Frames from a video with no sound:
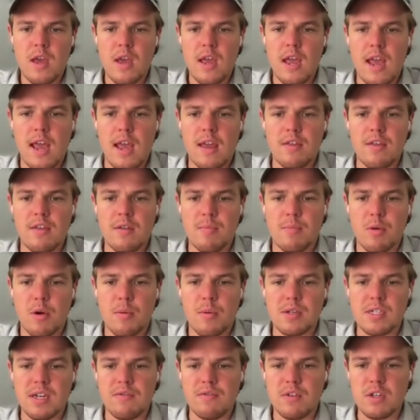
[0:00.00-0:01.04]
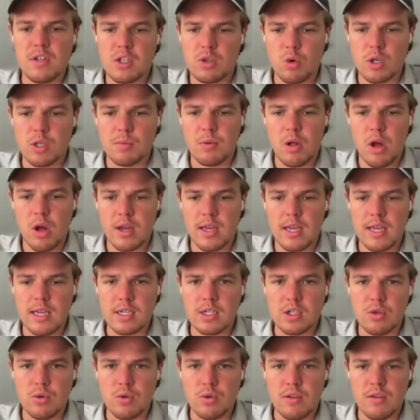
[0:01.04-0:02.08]
And then the purpose of this storage block is
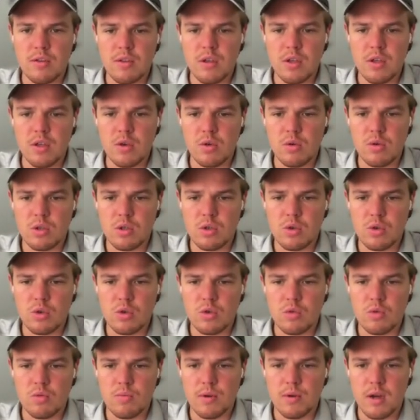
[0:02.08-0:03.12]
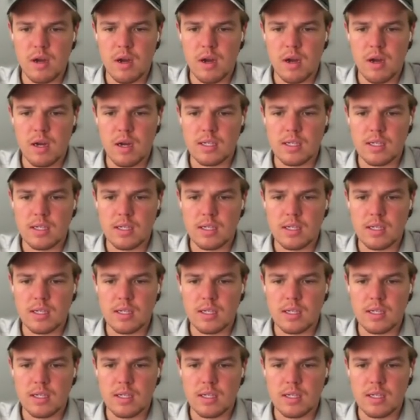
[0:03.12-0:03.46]
to get the YouTube uh,